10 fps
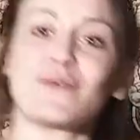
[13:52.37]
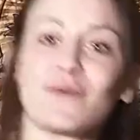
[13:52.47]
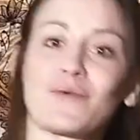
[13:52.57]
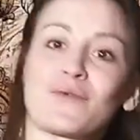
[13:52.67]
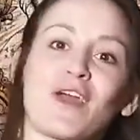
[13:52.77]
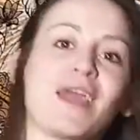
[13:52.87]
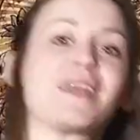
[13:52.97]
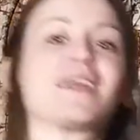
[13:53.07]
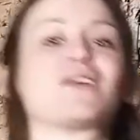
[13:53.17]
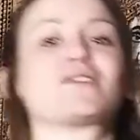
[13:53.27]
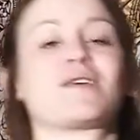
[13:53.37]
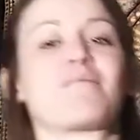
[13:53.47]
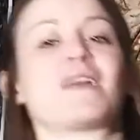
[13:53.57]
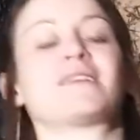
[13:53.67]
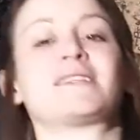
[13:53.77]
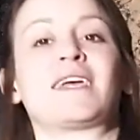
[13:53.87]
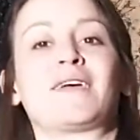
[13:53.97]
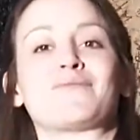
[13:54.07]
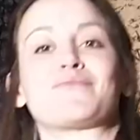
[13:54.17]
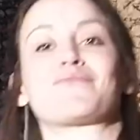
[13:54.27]
right here to
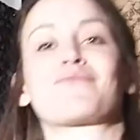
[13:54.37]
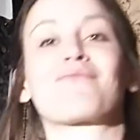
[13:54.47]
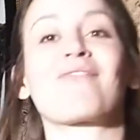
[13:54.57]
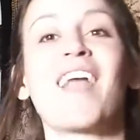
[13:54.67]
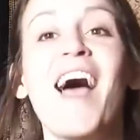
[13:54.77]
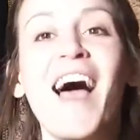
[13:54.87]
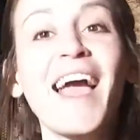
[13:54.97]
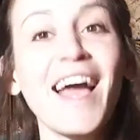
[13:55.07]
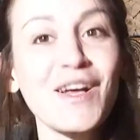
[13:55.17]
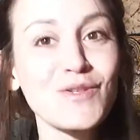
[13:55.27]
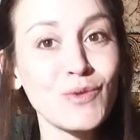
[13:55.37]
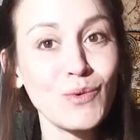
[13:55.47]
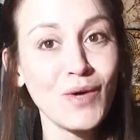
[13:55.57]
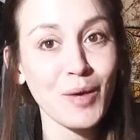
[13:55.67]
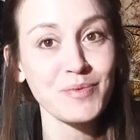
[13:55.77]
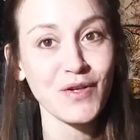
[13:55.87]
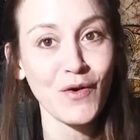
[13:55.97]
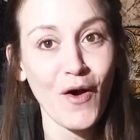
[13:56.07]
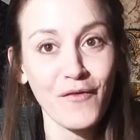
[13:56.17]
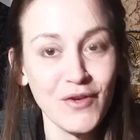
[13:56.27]
meditate. I had 2 cups of
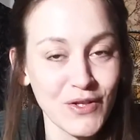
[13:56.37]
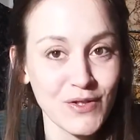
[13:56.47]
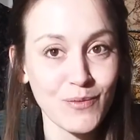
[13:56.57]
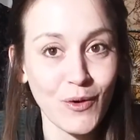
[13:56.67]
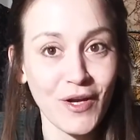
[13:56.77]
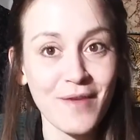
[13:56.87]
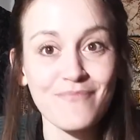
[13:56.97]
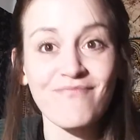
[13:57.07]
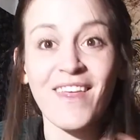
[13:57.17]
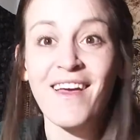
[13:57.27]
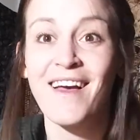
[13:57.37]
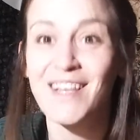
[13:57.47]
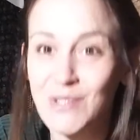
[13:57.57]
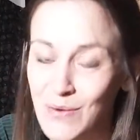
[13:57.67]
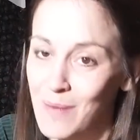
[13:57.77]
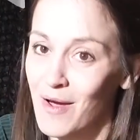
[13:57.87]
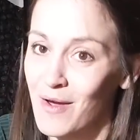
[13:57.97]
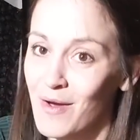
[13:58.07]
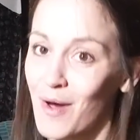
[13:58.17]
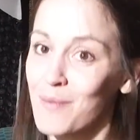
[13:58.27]
coffee this morning. That's why
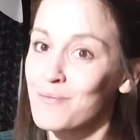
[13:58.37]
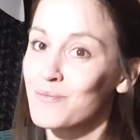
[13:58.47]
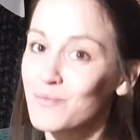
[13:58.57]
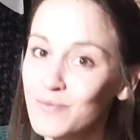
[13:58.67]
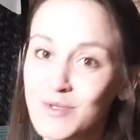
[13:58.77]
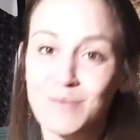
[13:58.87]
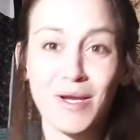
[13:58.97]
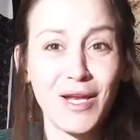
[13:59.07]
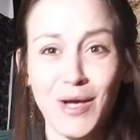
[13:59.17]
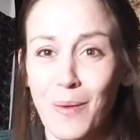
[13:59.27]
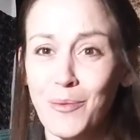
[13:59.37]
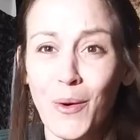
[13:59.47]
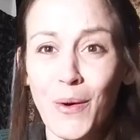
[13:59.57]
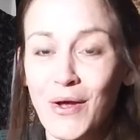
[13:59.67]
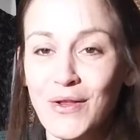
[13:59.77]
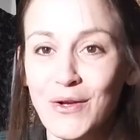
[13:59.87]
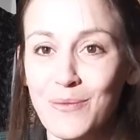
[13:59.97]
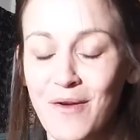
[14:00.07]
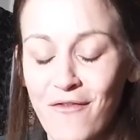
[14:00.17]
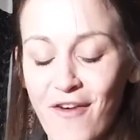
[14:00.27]
I'm speeding up, going a little
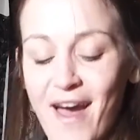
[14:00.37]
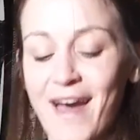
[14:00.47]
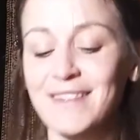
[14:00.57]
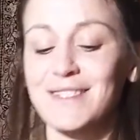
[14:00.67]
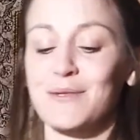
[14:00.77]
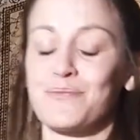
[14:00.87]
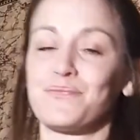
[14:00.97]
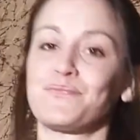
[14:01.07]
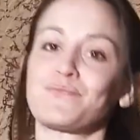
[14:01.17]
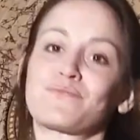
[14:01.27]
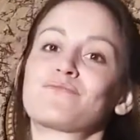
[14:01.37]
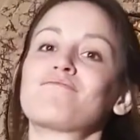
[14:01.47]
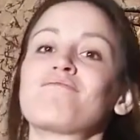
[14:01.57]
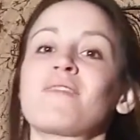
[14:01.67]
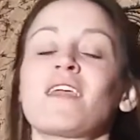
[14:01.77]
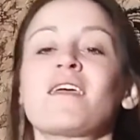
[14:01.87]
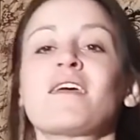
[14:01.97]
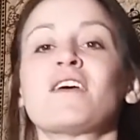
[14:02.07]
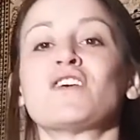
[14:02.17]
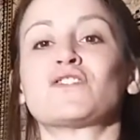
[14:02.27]
bit fast.
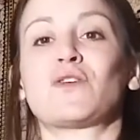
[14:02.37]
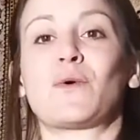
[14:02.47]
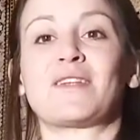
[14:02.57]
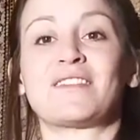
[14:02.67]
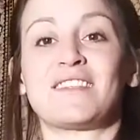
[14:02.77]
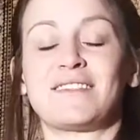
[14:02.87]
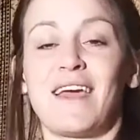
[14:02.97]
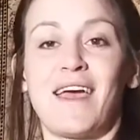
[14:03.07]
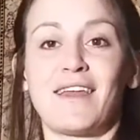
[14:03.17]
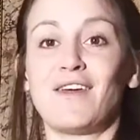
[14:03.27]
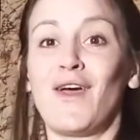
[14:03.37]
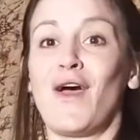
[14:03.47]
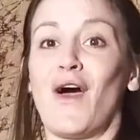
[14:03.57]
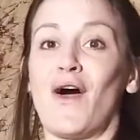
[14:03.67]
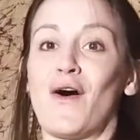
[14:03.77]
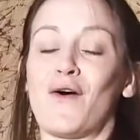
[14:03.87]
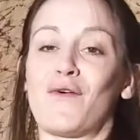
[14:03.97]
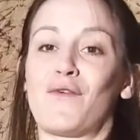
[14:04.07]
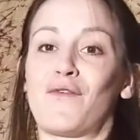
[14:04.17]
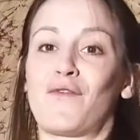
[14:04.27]
So instead
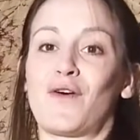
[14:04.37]
of